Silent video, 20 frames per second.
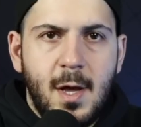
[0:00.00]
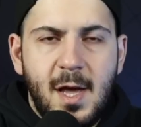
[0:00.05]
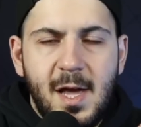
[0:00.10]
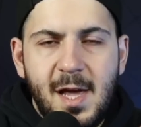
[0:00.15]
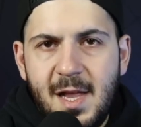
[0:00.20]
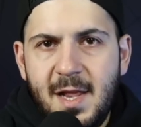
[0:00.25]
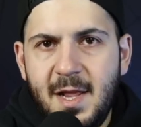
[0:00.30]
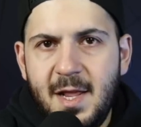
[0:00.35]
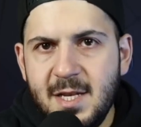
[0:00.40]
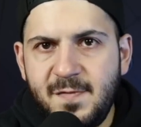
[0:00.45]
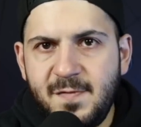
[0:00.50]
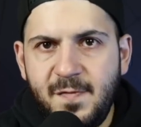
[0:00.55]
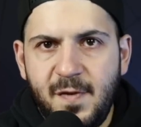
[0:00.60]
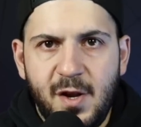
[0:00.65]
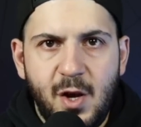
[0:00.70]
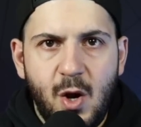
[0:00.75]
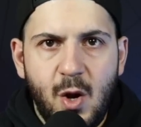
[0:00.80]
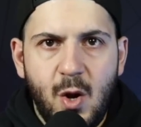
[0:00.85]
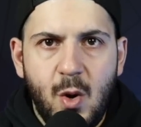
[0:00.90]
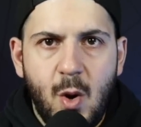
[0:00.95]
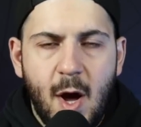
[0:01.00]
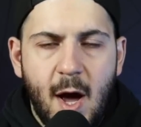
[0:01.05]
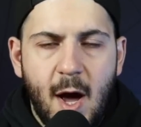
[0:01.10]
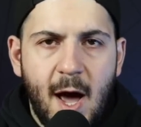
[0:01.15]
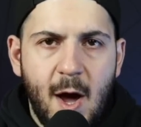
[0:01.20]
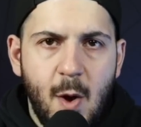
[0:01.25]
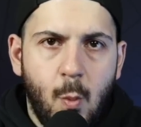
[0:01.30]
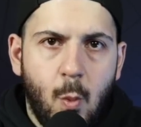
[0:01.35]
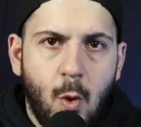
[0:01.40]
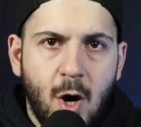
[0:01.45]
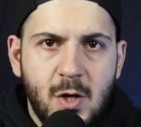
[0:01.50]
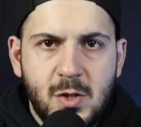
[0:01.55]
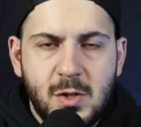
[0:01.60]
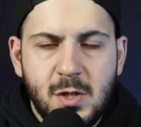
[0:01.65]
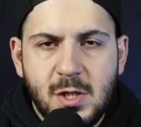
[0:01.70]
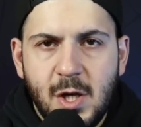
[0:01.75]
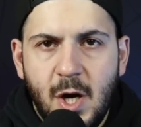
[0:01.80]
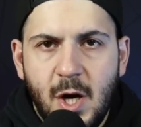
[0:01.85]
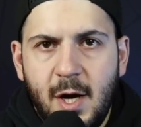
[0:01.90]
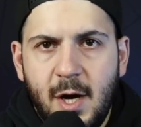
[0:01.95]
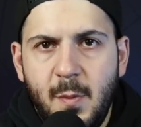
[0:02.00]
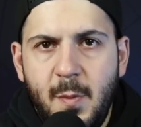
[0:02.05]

In this video, I want to talk